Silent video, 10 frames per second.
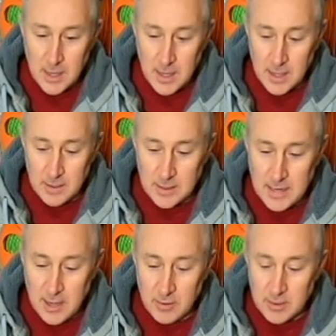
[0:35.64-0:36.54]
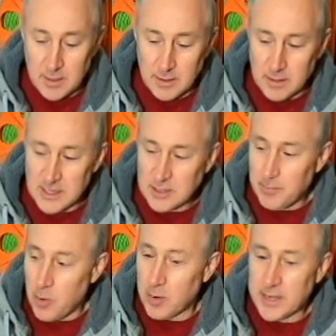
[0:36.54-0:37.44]
Now, this
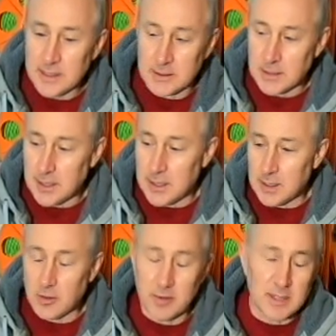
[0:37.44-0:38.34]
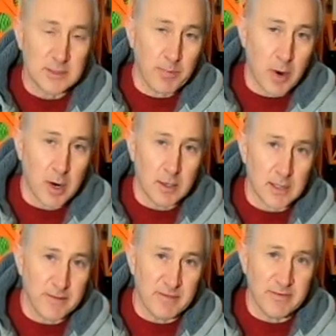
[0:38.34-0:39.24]
point, or this
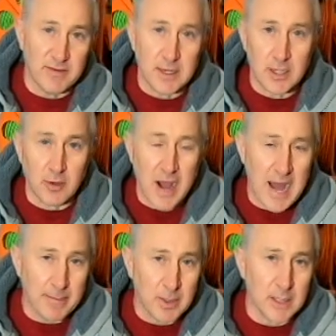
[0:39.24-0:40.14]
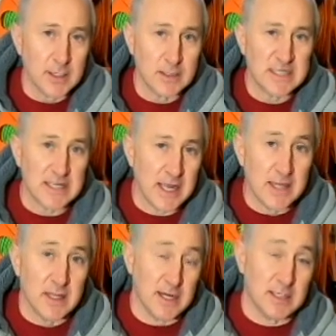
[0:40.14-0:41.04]
part of the video, I'm going to
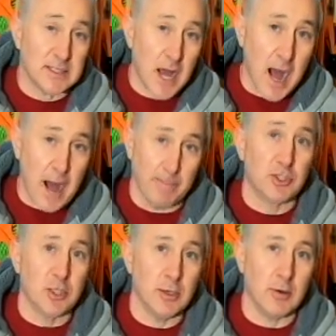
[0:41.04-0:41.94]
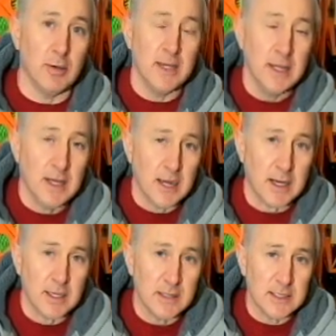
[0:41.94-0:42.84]
say that it's optional.
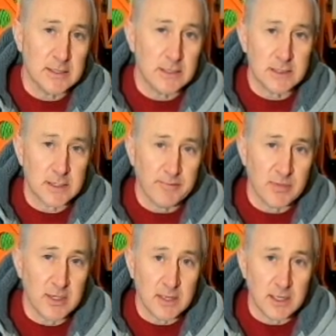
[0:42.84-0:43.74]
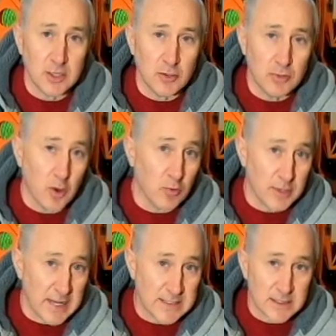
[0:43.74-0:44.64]
This is something that you don't
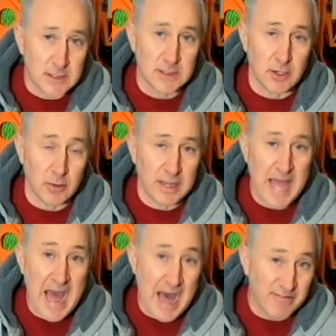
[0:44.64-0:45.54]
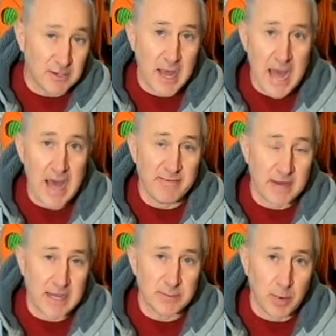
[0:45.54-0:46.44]
necessarily have to have
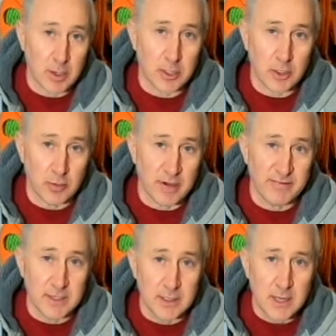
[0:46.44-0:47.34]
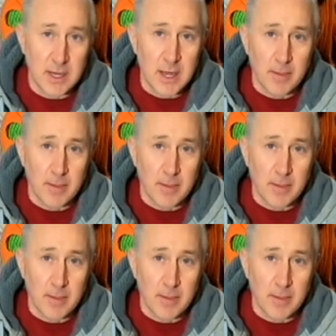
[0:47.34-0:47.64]
as part of your oven.